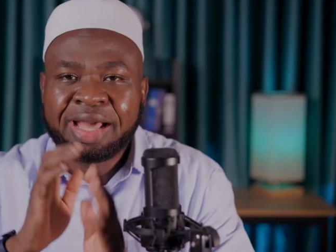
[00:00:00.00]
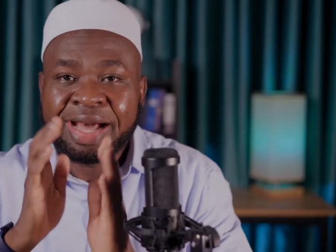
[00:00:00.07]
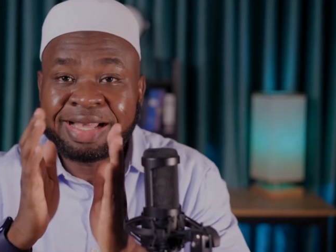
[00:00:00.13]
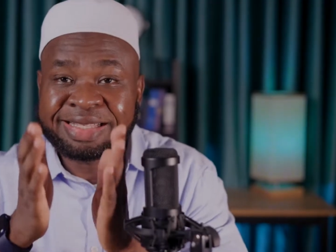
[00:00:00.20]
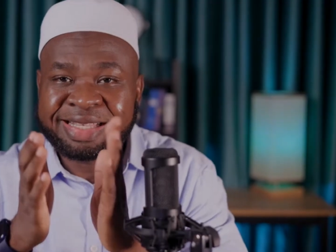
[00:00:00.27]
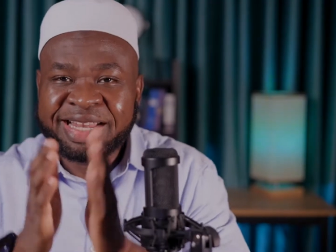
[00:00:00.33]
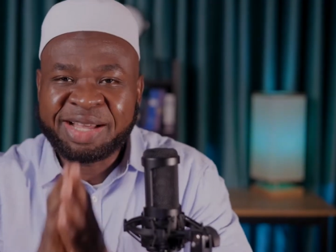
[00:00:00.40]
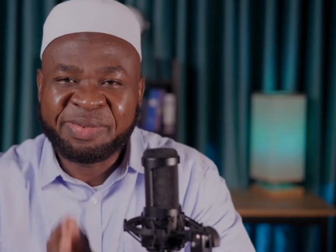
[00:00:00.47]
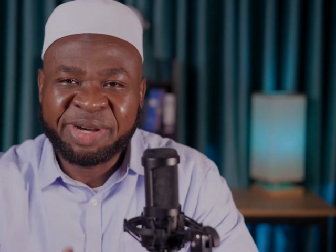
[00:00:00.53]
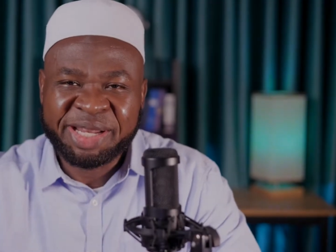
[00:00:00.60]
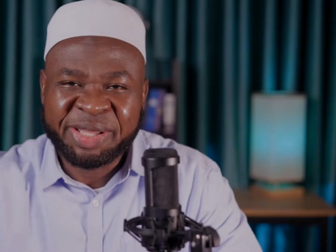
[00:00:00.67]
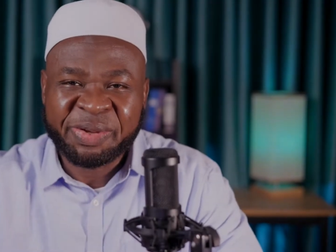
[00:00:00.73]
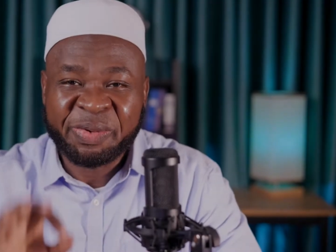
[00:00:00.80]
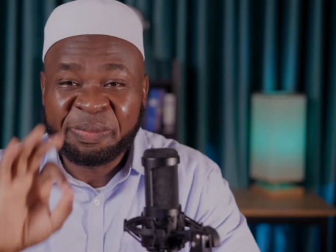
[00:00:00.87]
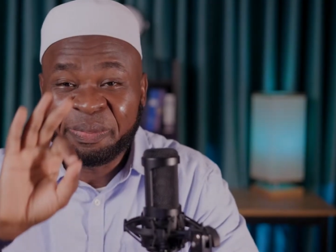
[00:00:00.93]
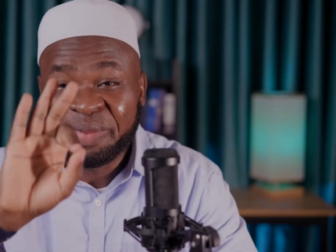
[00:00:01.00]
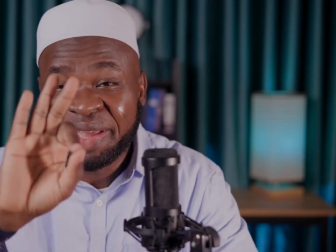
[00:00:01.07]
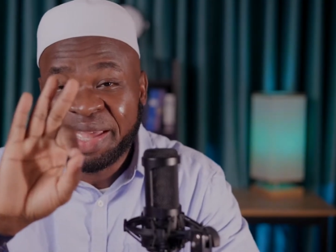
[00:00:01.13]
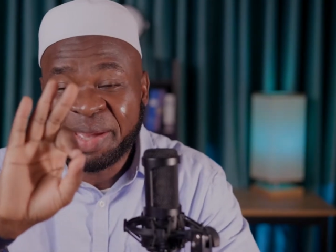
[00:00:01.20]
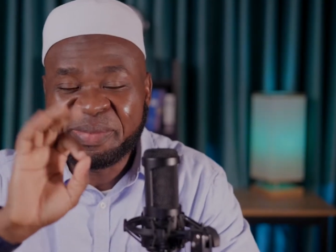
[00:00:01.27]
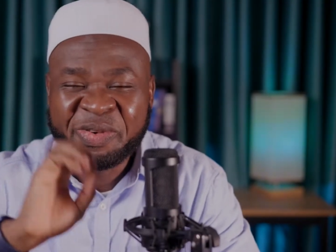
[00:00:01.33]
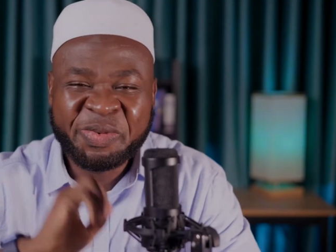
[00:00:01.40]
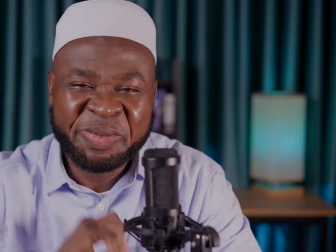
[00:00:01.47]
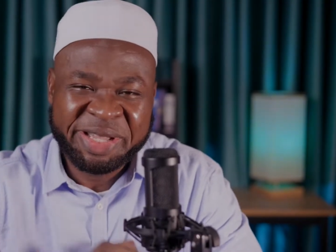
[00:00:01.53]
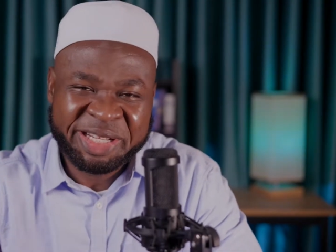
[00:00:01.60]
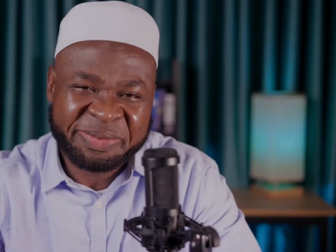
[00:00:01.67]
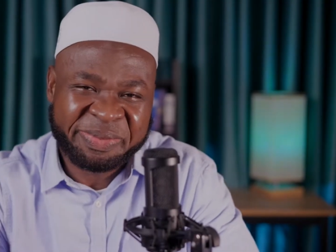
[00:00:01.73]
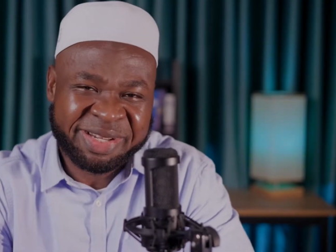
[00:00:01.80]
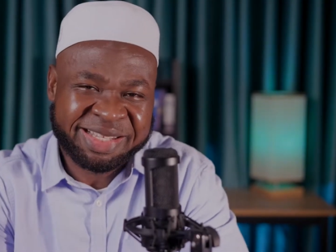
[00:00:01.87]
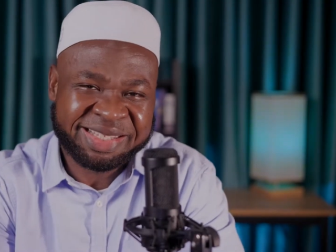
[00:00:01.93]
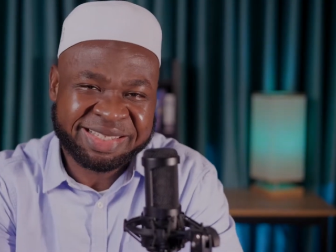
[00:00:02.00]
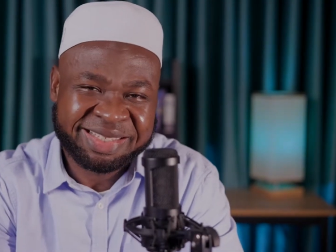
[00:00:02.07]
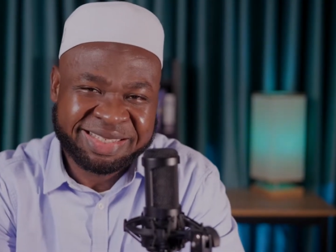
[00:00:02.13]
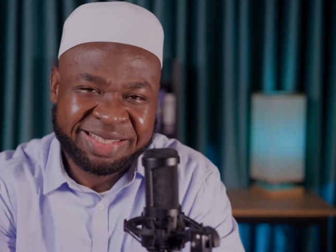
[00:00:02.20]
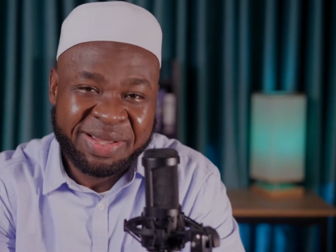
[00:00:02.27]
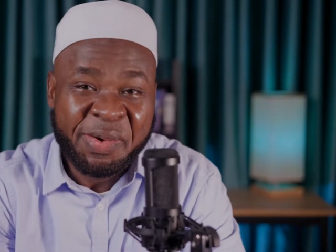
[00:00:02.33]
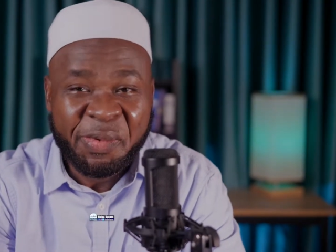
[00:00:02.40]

Assalamu alaikum. A Moment Please.